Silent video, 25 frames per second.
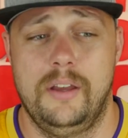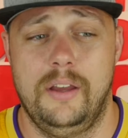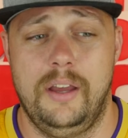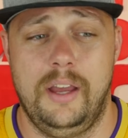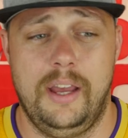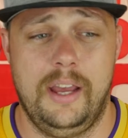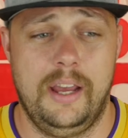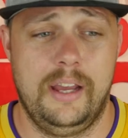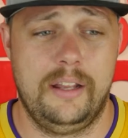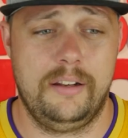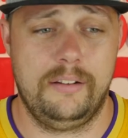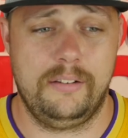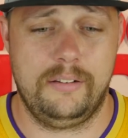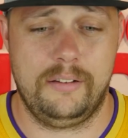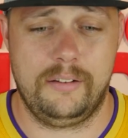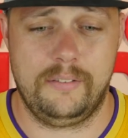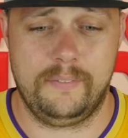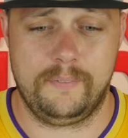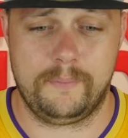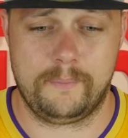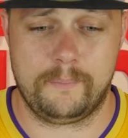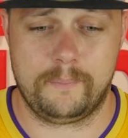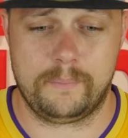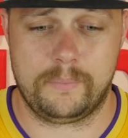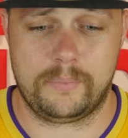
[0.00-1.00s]
And
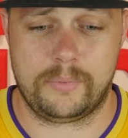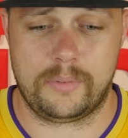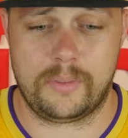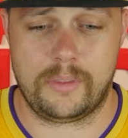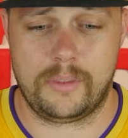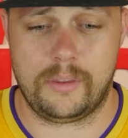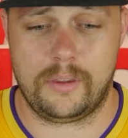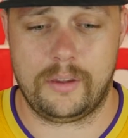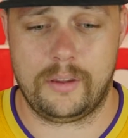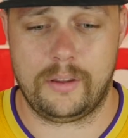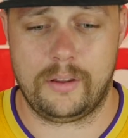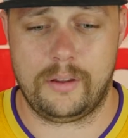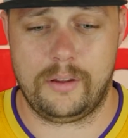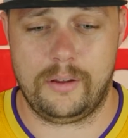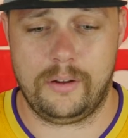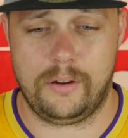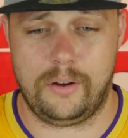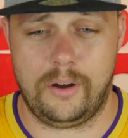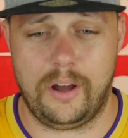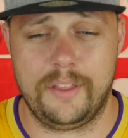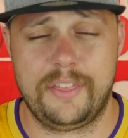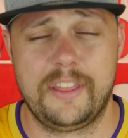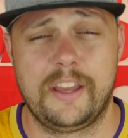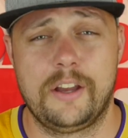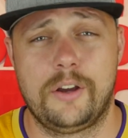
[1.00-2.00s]

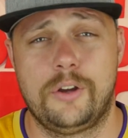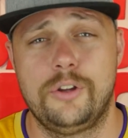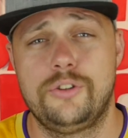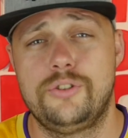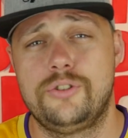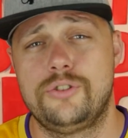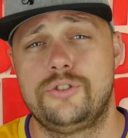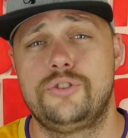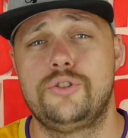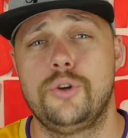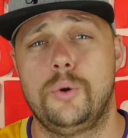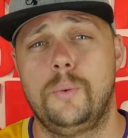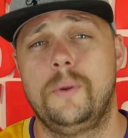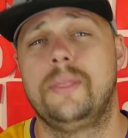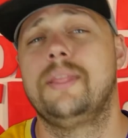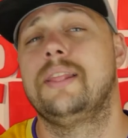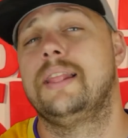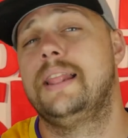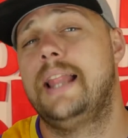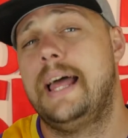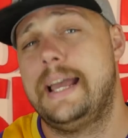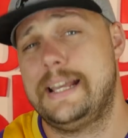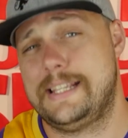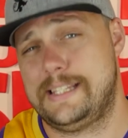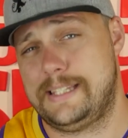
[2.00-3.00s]
I think it could just do with
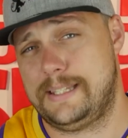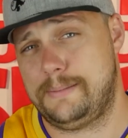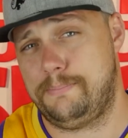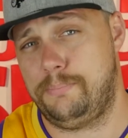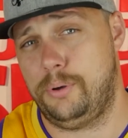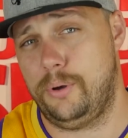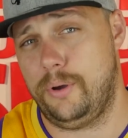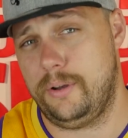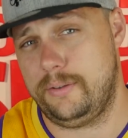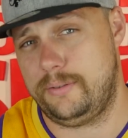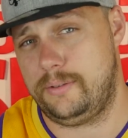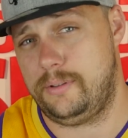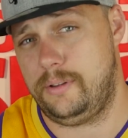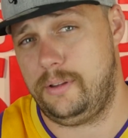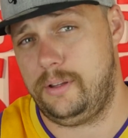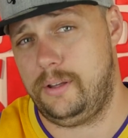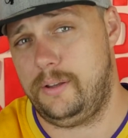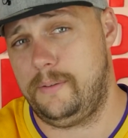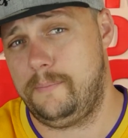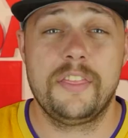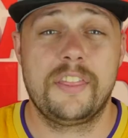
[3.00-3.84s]
less, personally.